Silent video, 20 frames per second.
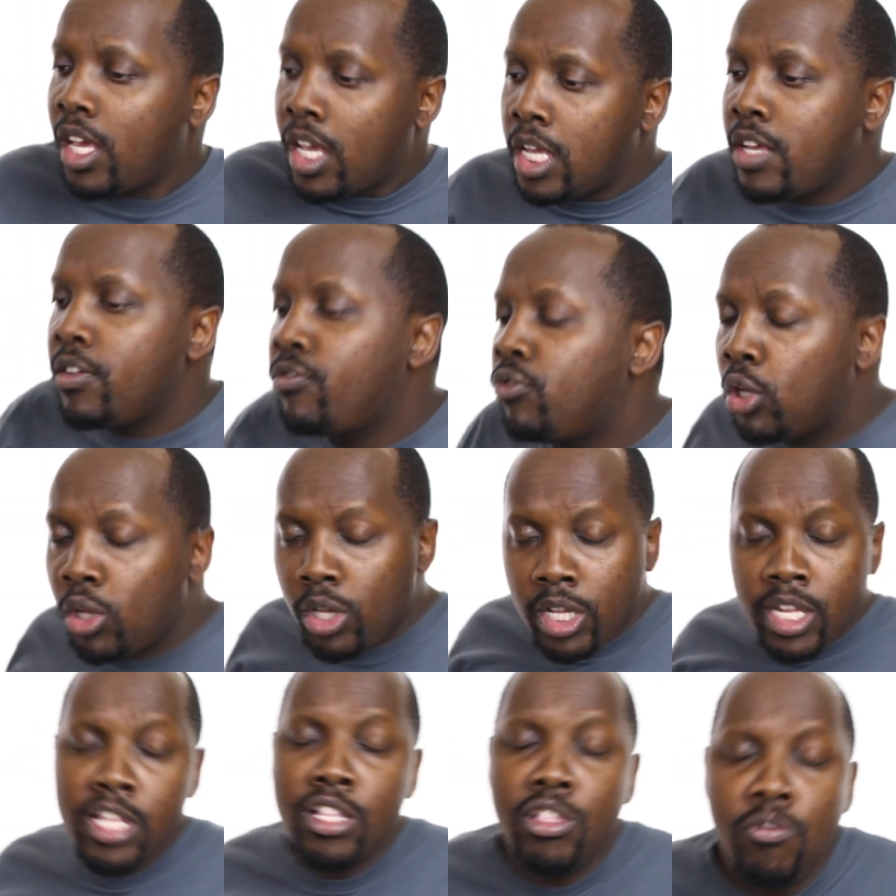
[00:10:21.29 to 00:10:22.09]
If
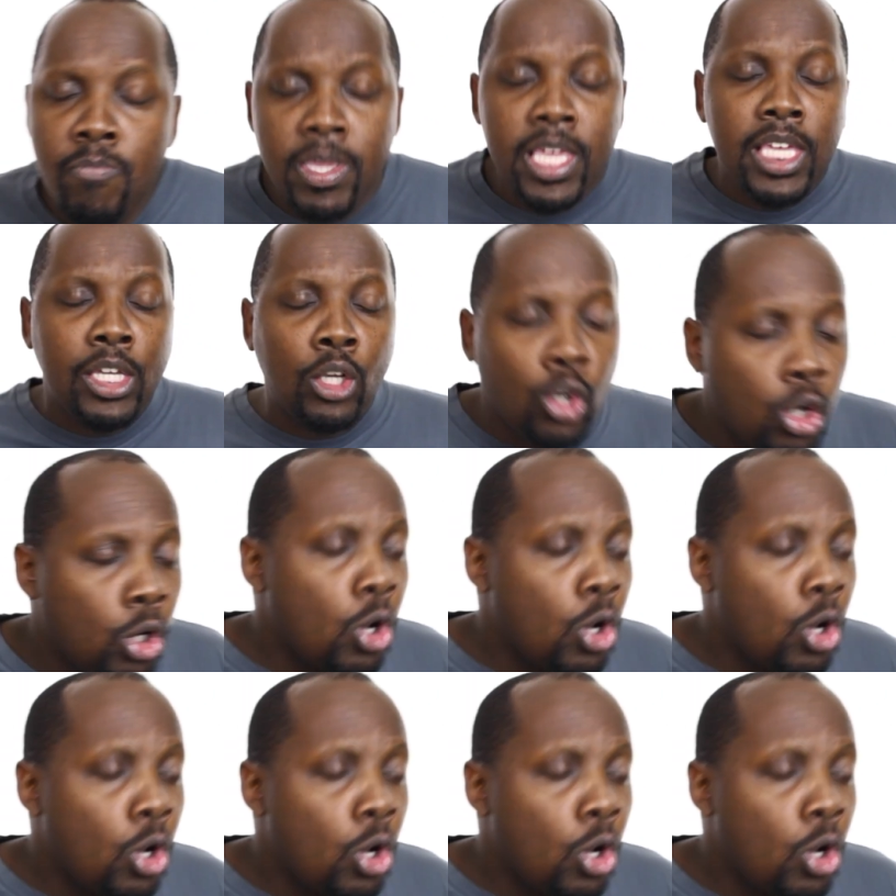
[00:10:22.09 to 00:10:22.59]
you need me,